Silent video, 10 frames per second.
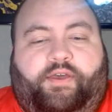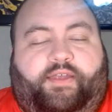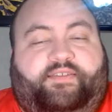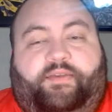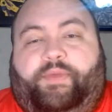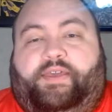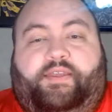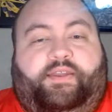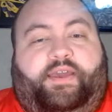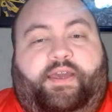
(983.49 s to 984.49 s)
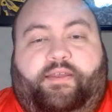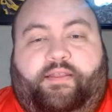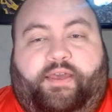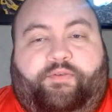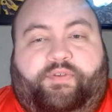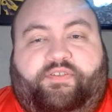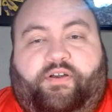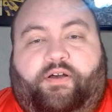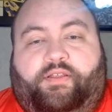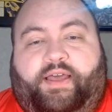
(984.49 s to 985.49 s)
a team like Indiana, like we
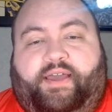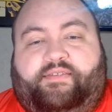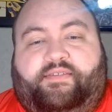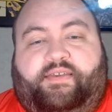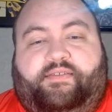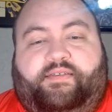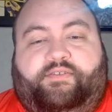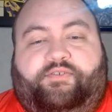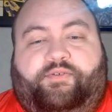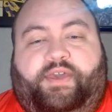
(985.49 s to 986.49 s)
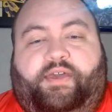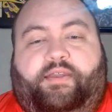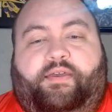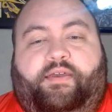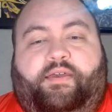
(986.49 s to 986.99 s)
saw last season, to get